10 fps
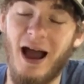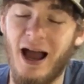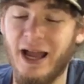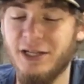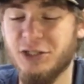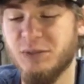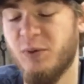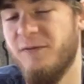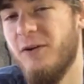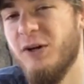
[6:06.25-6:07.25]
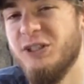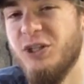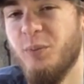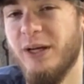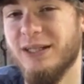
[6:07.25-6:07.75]
I just prefer
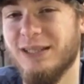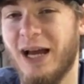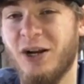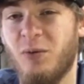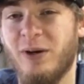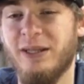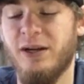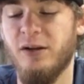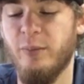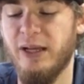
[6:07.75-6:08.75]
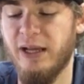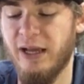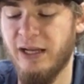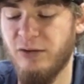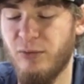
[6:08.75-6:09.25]
to because I don't want there to be
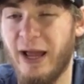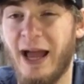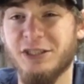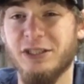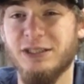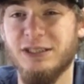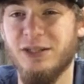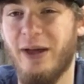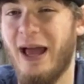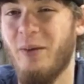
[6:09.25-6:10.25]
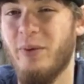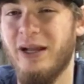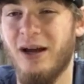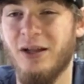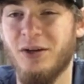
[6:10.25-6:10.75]
any reactions still
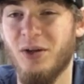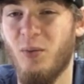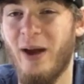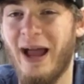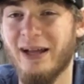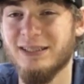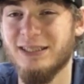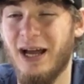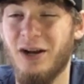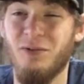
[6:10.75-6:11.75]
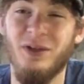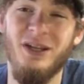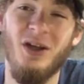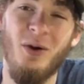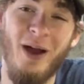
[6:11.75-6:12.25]
happening under the wax. I don't really
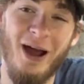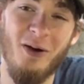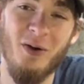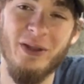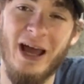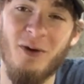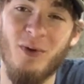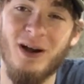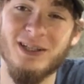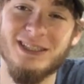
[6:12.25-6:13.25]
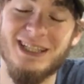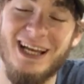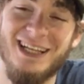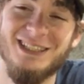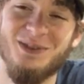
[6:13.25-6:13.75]
know how all that works,
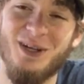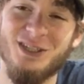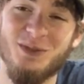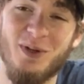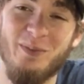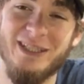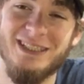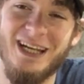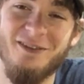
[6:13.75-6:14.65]
so I just want to be safe.